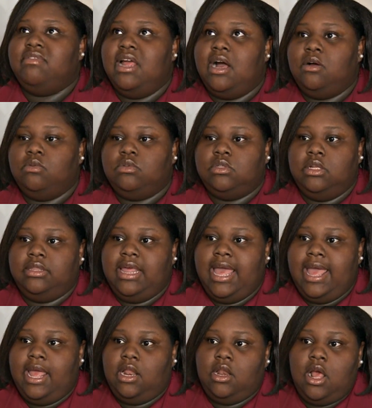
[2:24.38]
doubts of
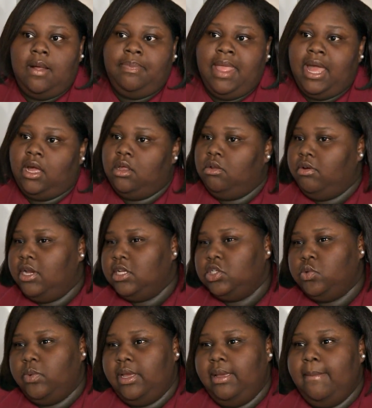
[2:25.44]
that I'm not gonna
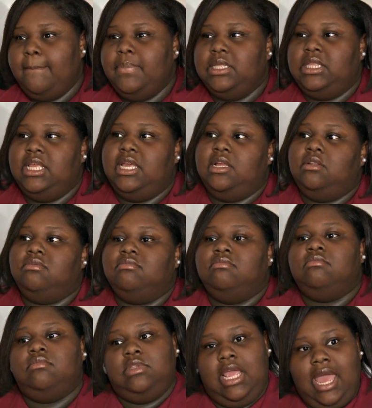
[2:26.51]
graduate, but then
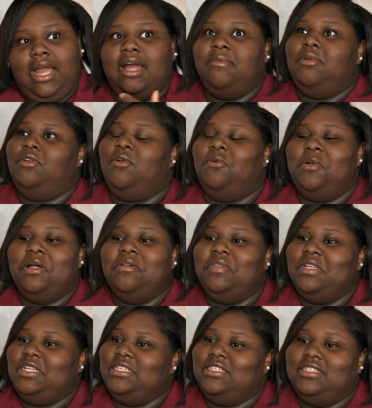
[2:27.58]
I come to Nowell and
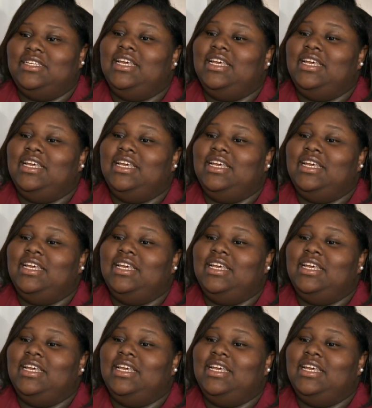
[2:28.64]
the teacher's